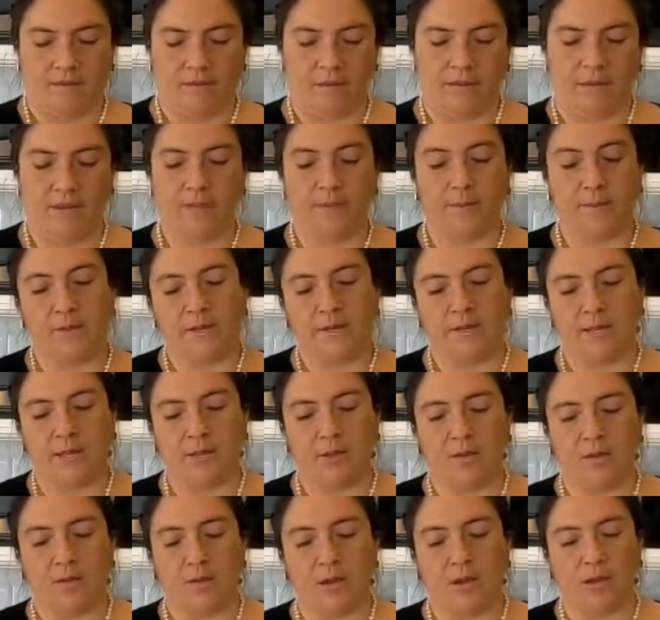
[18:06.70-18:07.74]
he's busy
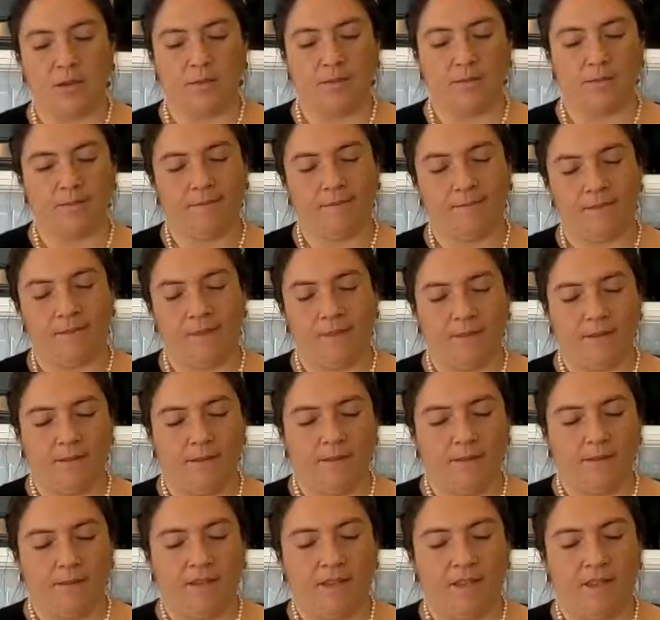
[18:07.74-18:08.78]
doing
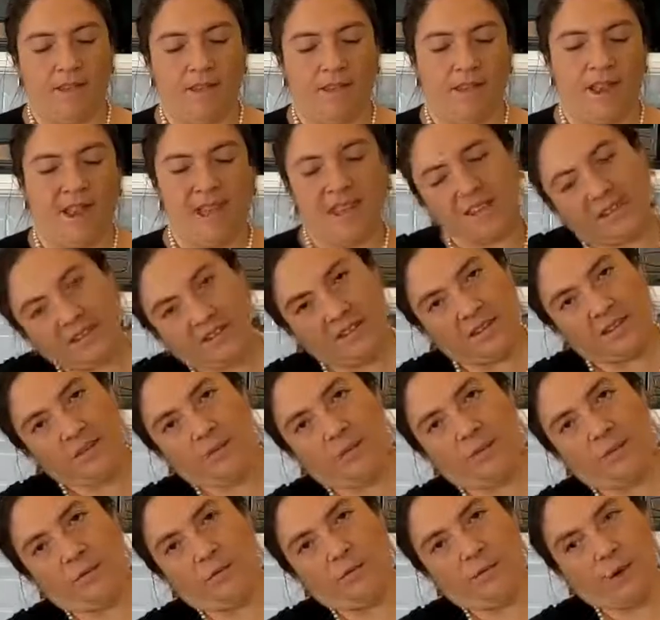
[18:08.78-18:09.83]
the
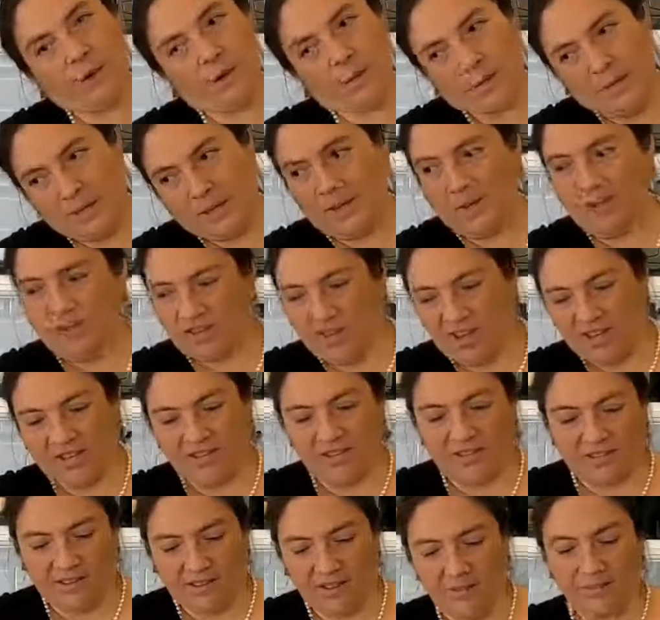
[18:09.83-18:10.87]
editing of our video
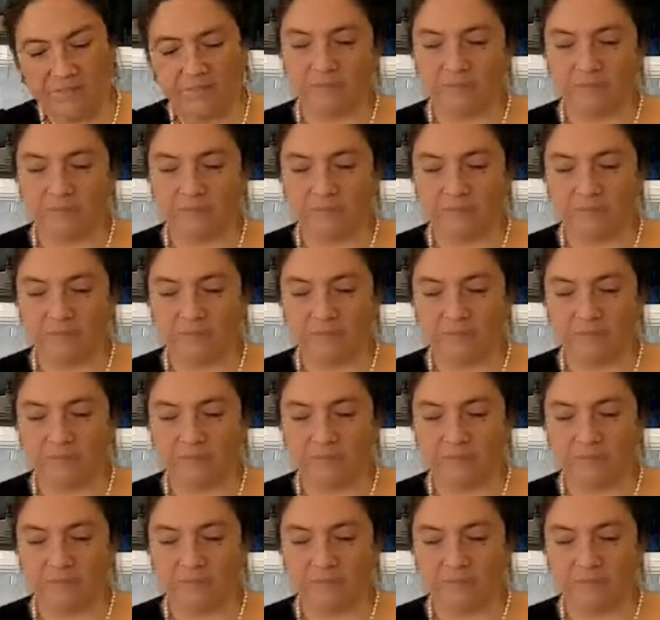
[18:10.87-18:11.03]
yesterday.